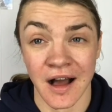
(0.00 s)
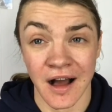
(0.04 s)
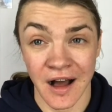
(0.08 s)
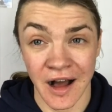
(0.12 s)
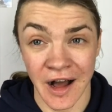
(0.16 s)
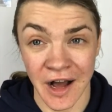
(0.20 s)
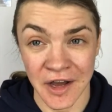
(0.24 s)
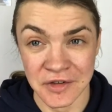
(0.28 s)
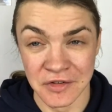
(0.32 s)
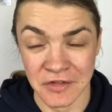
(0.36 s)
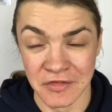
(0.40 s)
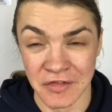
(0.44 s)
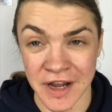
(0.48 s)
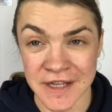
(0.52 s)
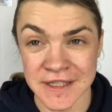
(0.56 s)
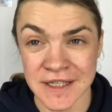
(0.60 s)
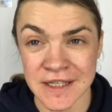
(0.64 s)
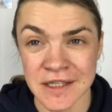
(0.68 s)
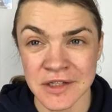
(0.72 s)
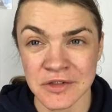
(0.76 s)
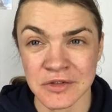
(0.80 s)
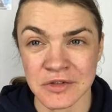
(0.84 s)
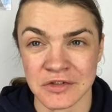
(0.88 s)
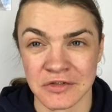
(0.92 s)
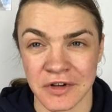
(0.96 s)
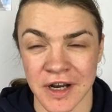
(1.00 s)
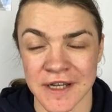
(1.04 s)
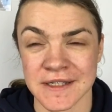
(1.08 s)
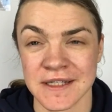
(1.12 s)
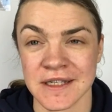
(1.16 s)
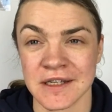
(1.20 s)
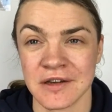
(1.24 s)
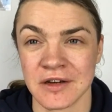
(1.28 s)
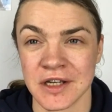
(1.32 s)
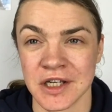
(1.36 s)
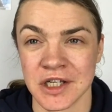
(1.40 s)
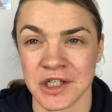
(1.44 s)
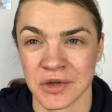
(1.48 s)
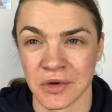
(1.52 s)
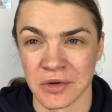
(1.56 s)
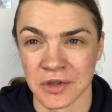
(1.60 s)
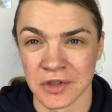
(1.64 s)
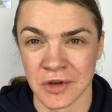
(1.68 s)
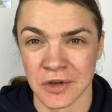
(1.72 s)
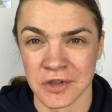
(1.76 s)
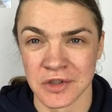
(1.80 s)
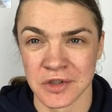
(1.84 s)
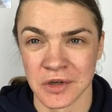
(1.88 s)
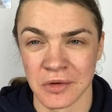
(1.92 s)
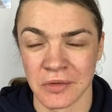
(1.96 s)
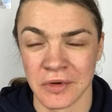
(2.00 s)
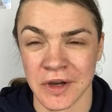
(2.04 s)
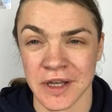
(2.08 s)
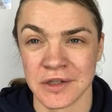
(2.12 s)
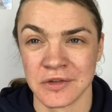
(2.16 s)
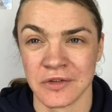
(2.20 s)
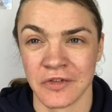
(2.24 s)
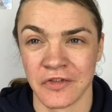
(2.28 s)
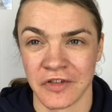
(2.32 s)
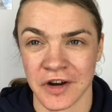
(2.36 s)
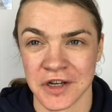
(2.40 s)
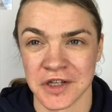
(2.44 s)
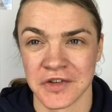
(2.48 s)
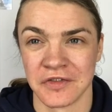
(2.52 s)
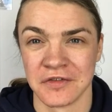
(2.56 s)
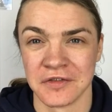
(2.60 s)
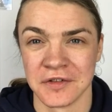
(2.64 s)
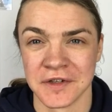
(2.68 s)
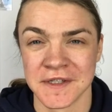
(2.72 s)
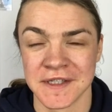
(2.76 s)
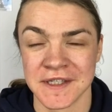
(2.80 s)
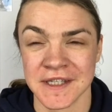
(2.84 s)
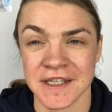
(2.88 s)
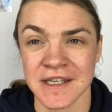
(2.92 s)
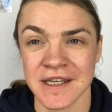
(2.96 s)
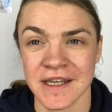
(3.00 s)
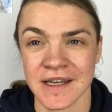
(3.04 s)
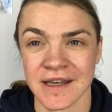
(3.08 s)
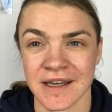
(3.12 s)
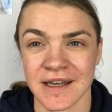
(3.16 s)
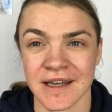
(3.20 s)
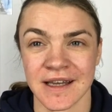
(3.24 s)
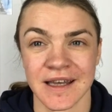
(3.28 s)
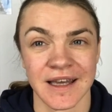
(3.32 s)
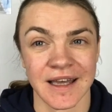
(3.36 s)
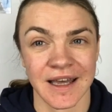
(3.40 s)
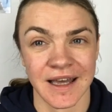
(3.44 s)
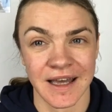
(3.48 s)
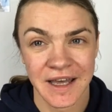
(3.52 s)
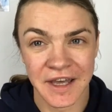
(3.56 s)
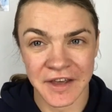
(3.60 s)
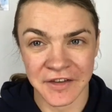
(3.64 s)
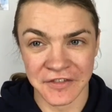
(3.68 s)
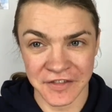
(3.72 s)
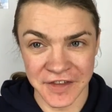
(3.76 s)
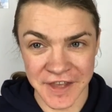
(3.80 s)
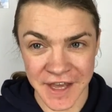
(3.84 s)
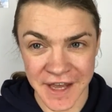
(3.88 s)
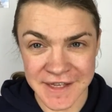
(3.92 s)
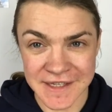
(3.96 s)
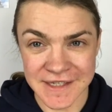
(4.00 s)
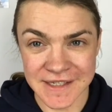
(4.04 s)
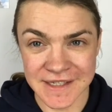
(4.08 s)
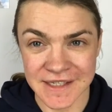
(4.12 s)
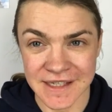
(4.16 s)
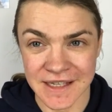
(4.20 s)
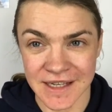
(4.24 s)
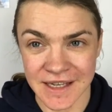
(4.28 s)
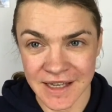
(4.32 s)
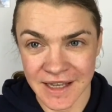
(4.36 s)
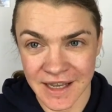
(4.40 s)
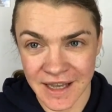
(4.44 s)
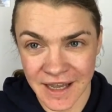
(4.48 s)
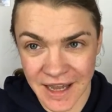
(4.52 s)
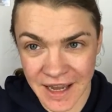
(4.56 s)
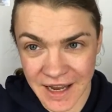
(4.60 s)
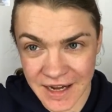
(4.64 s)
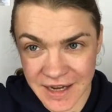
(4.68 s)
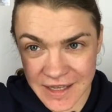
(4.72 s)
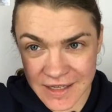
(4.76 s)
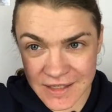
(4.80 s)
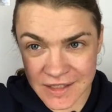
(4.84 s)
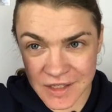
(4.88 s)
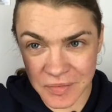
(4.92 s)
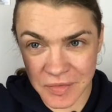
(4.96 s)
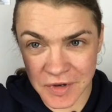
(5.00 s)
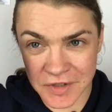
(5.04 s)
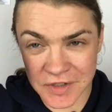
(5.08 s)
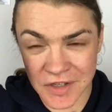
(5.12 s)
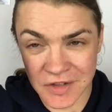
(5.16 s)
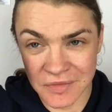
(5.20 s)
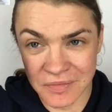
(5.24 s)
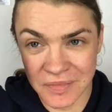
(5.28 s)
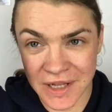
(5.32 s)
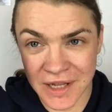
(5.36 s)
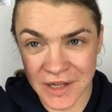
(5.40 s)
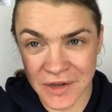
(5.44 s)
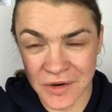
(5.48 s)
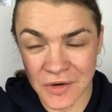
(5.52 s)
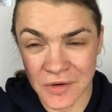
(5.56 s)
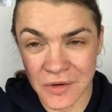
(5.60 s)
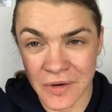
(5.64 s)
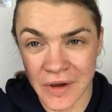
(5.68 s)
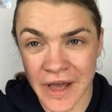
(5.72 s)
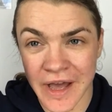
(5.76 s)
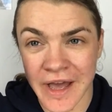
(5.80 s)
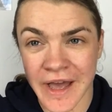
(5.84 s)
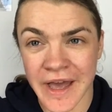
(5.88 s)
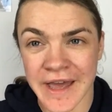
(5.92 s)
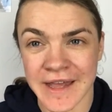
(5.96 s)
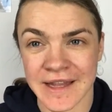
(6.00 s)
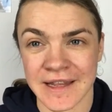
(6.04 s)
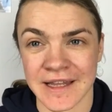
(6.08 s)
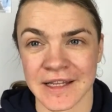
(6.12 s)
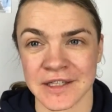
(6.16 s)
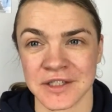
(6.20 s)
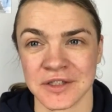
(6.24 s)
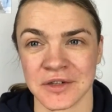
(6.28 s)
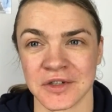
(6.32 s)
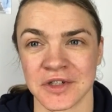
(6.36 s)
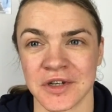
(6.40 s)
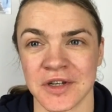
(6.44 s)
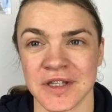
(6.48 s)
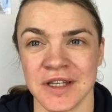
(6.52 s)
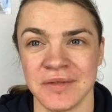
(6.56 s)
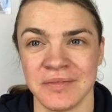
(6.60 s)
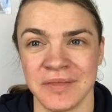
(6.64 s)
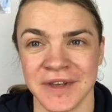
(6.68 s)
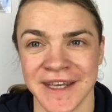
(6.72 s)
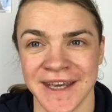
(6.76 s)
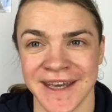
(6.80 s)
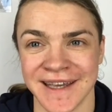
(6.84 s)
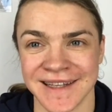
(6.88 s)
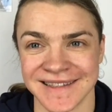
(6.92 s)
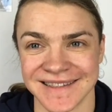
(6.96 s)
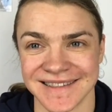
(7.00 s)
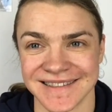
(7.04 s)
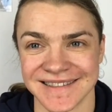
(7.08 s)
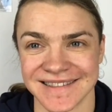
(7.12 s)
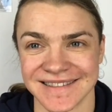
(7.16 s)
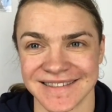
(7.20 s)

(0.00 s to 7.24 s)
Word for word: Are you ready to drastically shortcut your way to French fluency? If yes, click the button below and let your journey begin.